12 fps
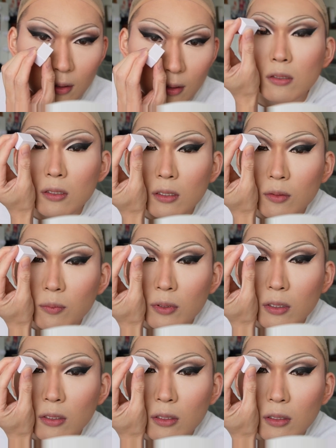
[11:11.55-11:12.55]
you can
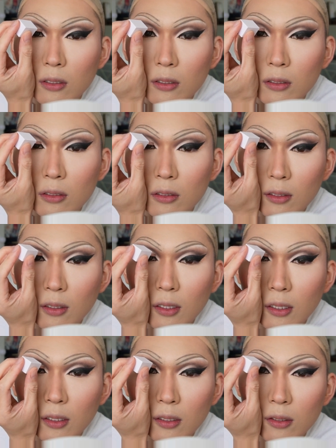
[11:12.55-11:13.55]
make the
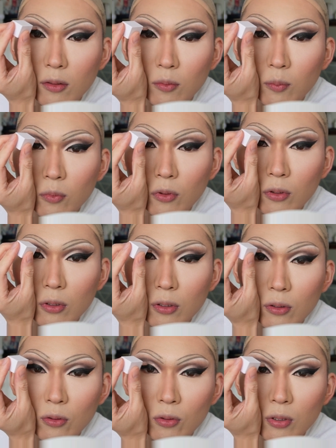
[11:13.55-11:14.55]
line more
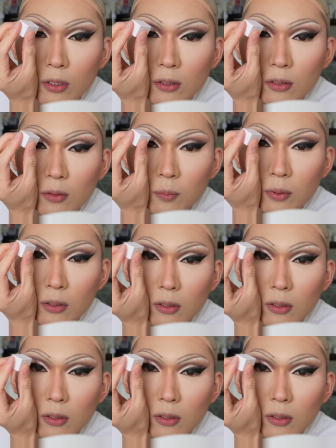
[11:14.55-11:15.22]
crisp.